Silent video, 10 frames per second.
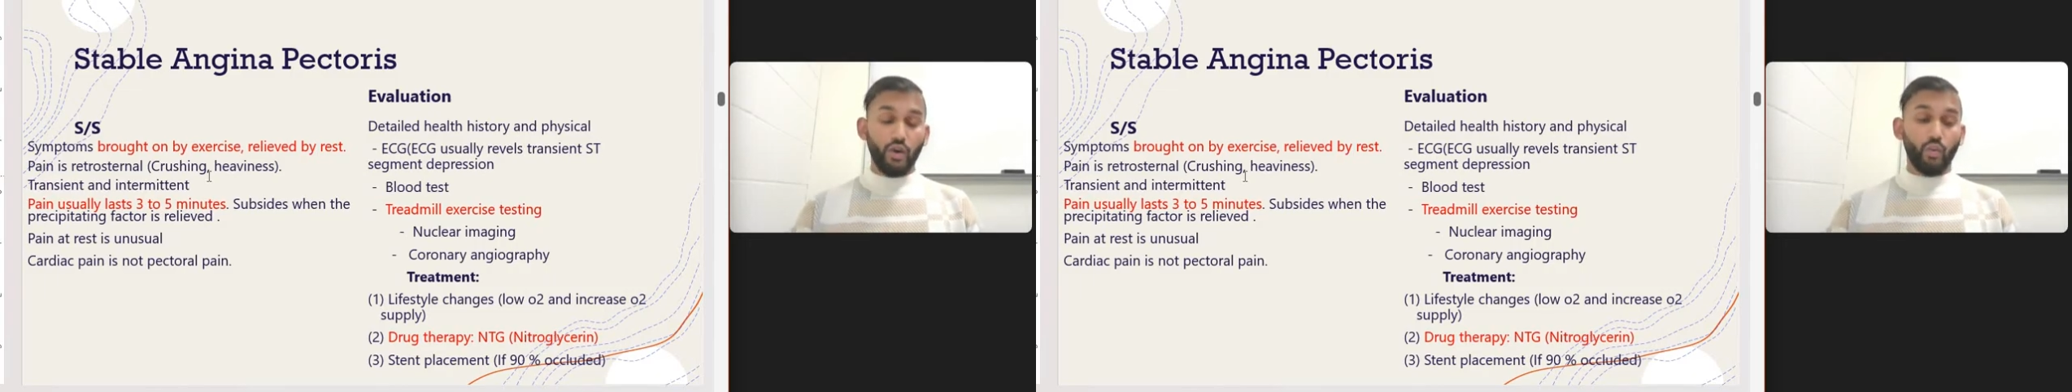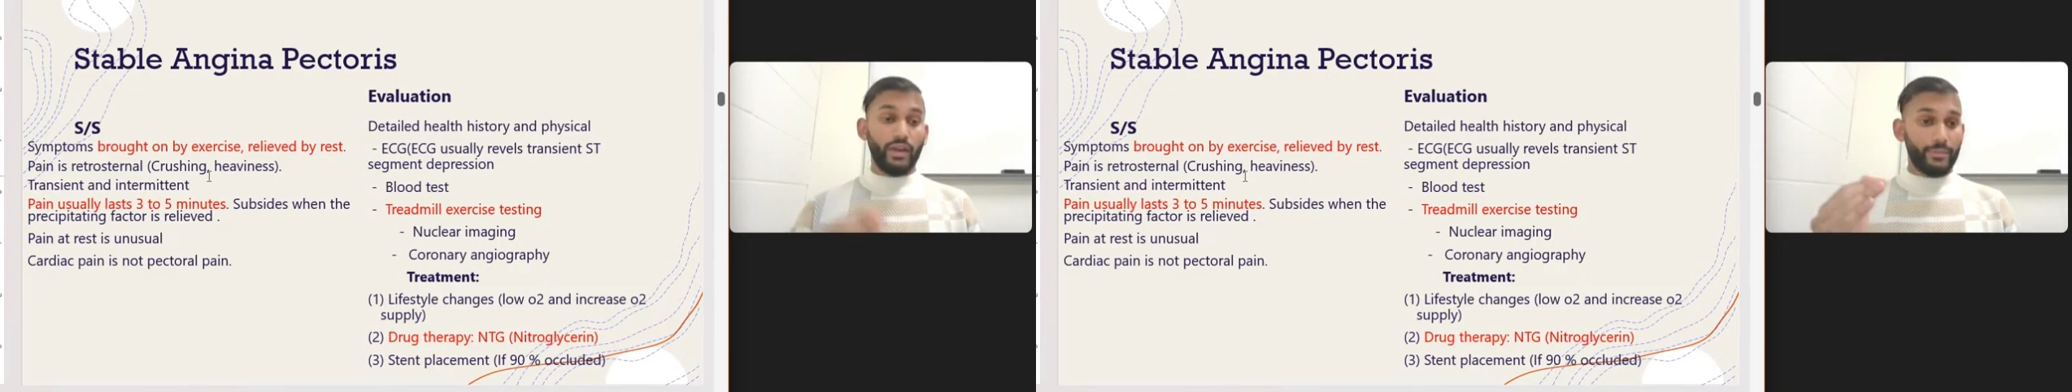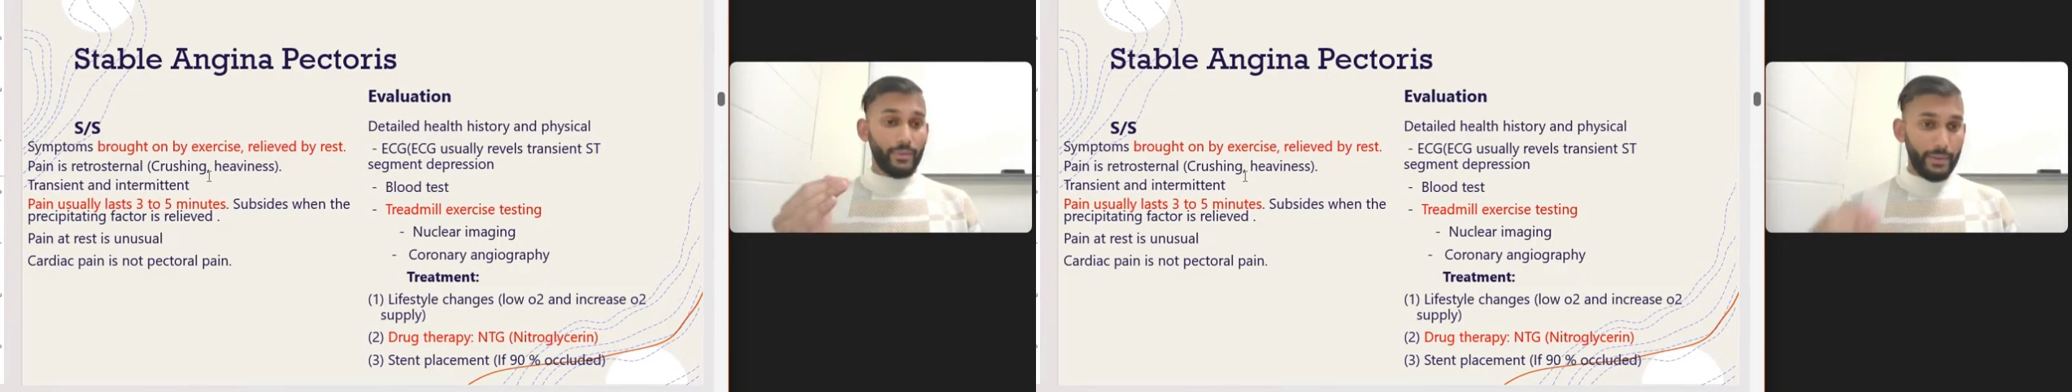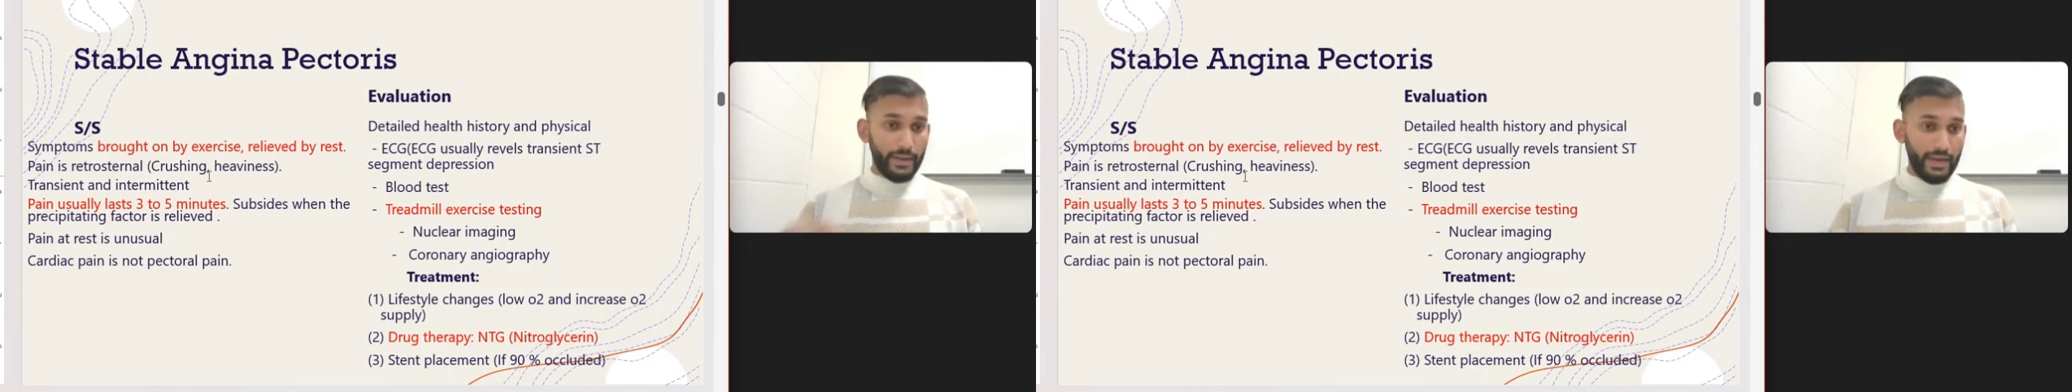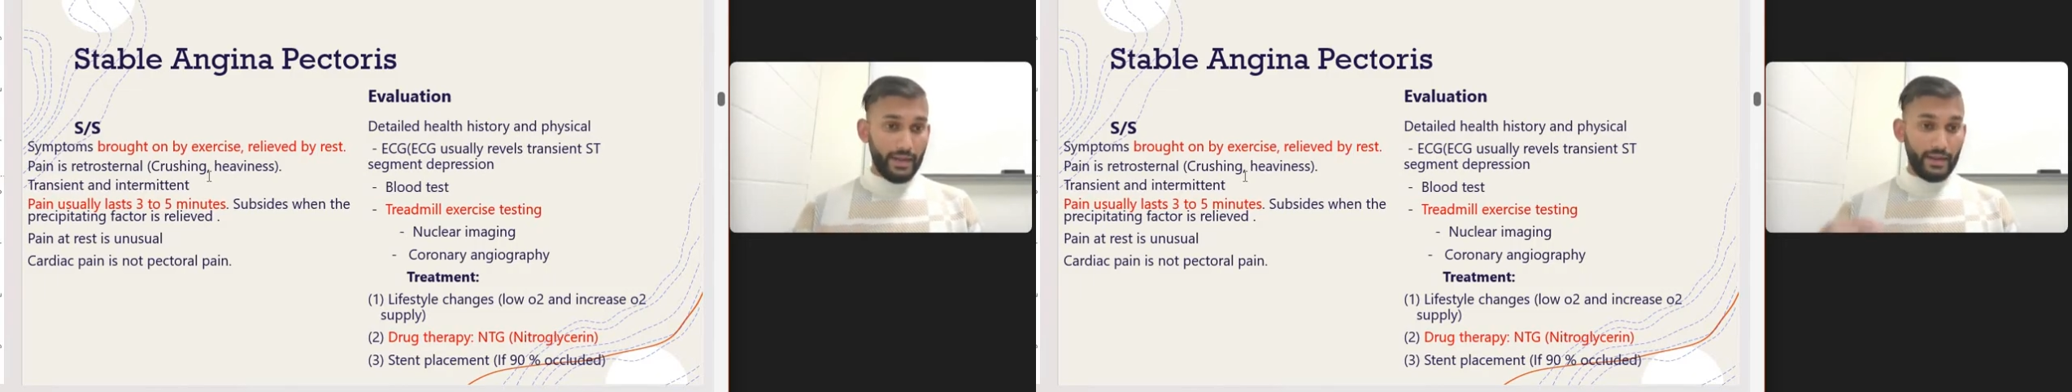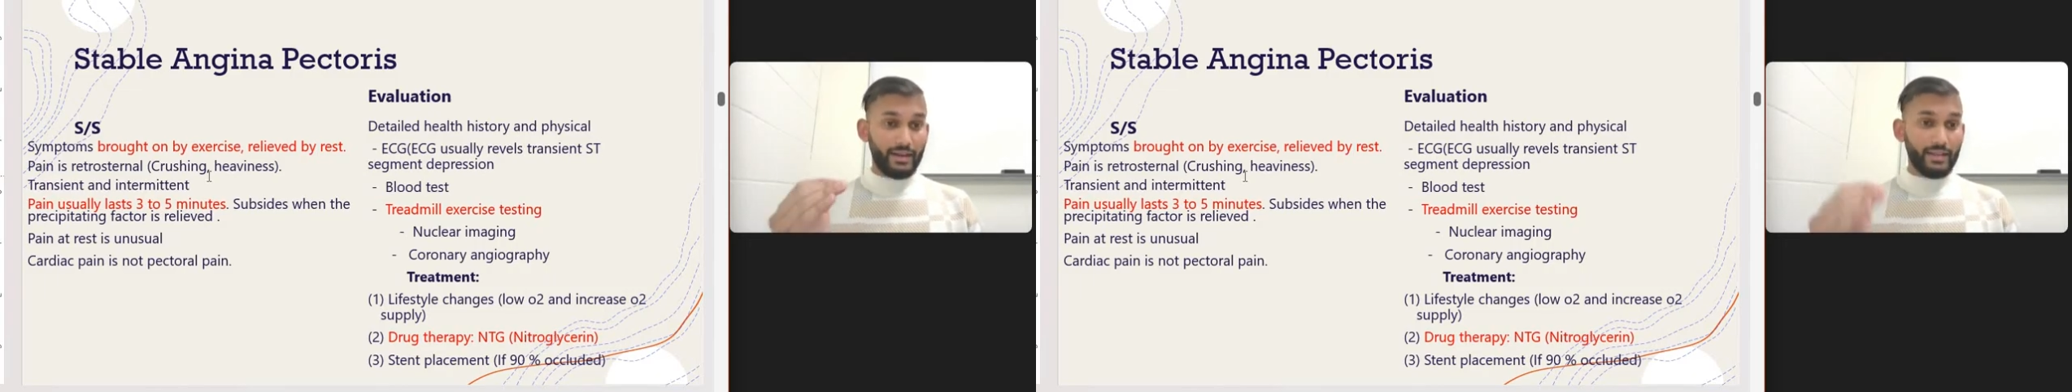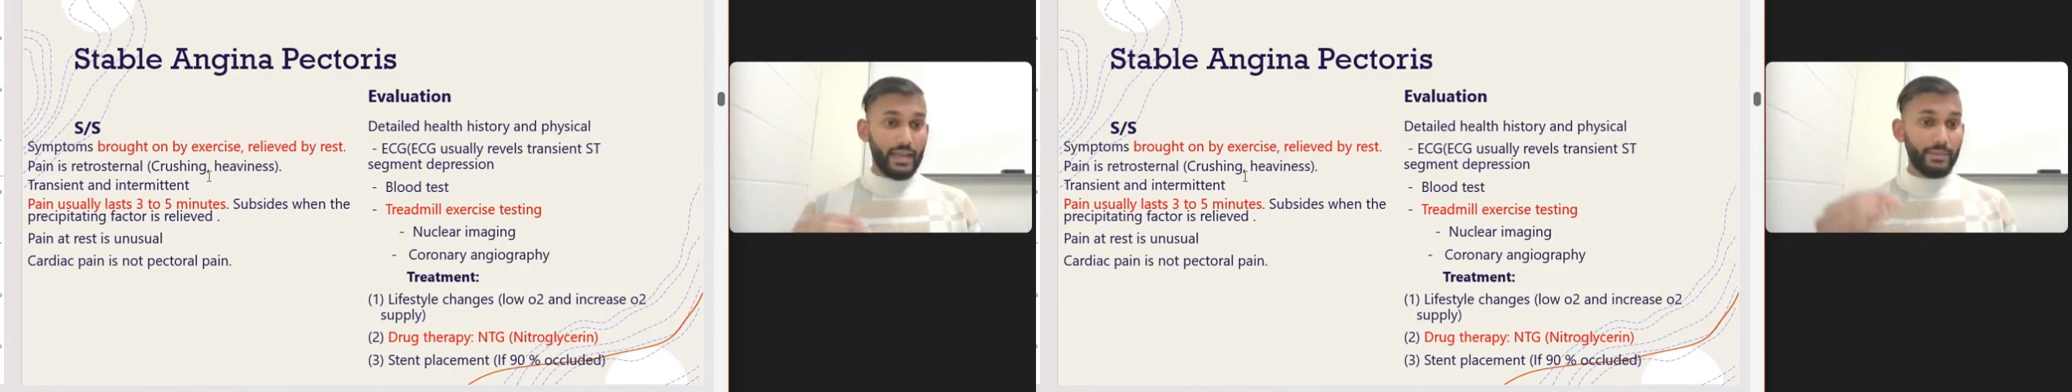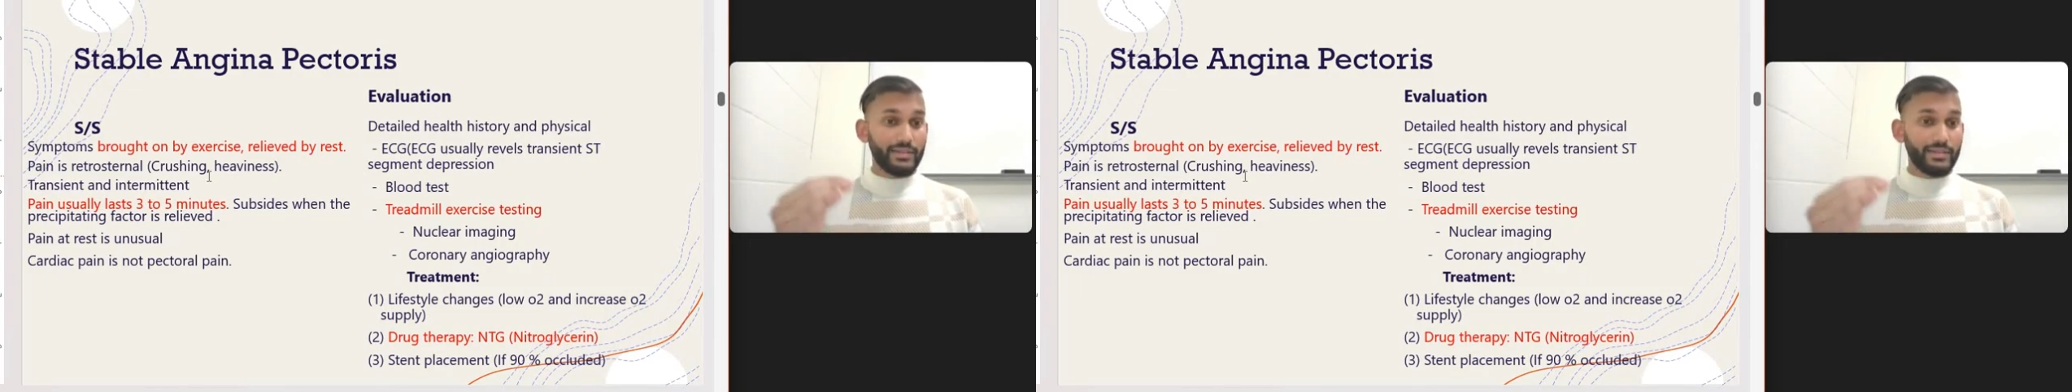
we have a pain that can be